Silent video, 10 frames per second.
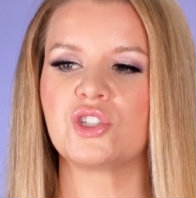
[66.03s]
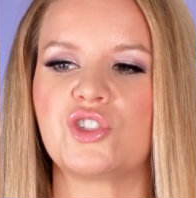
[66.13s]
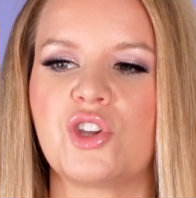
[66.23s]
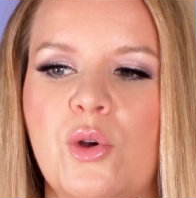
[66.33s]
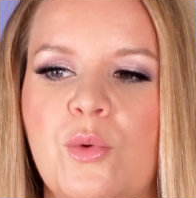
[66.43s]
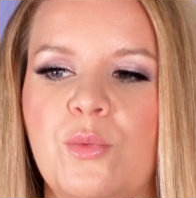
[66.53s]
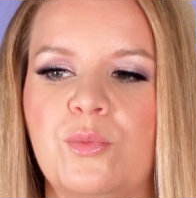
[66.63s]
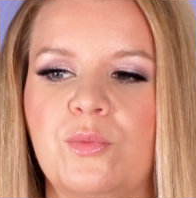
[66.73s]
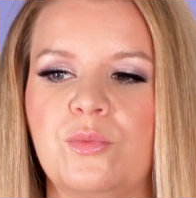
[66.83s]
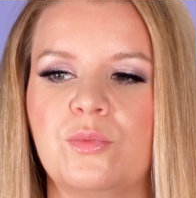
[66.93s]
So
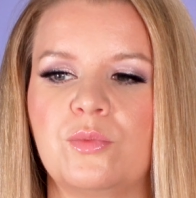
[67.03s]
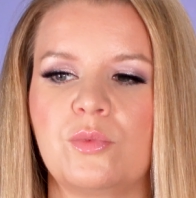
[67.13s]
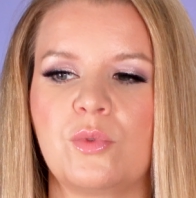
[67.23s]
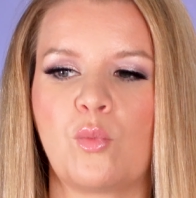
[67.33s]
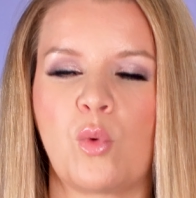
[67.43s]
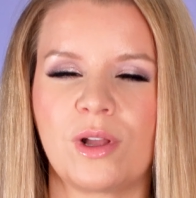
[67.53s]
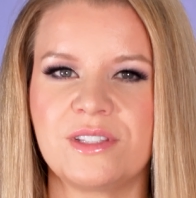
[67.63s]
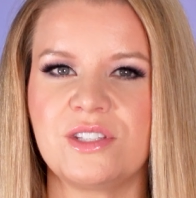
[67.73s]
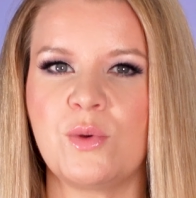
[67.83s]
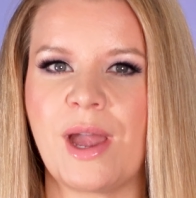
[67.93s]

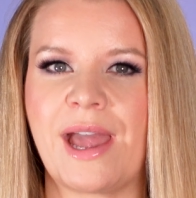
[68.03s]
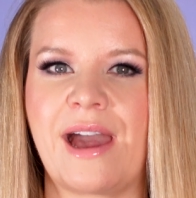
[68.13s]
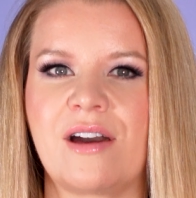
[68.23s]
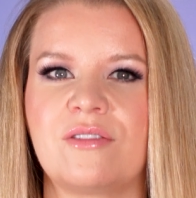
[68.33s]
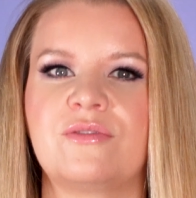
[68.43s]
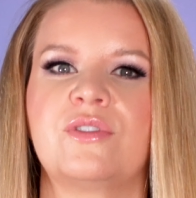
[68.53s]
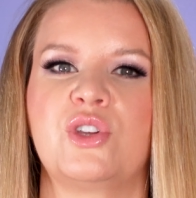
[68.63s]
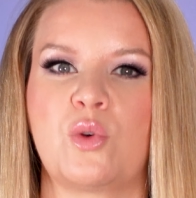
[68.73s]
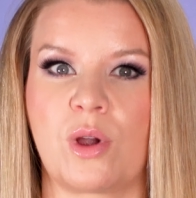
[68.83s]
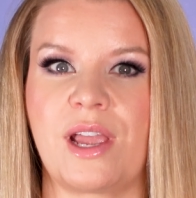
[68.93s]
once you have
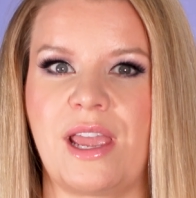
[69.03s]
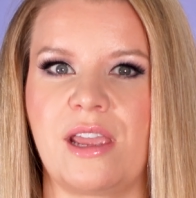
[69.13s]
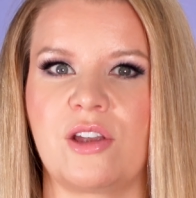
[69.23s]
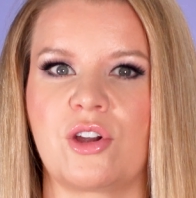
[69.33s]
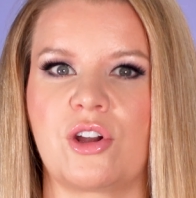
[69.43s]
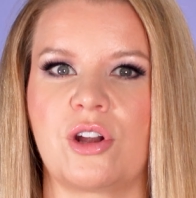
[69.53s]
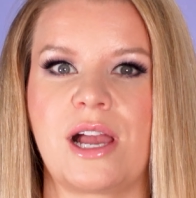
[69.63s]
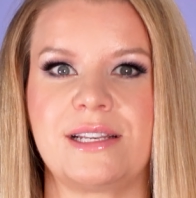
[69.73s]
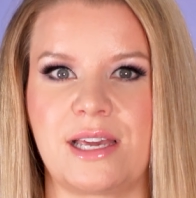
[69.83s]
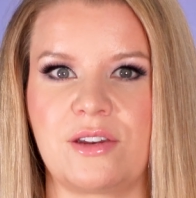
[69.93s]
your anger
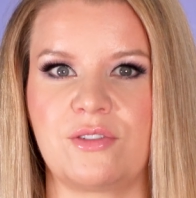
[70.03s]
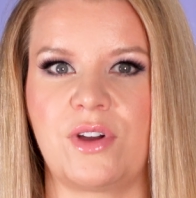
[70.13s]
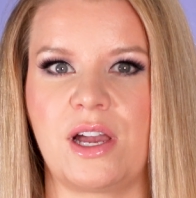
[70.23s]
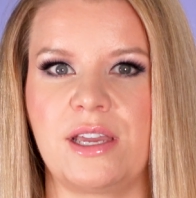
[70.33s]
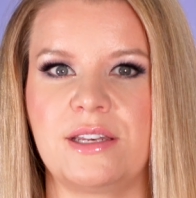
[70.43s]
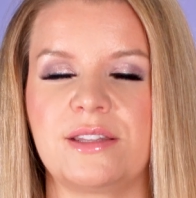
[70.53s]
identified,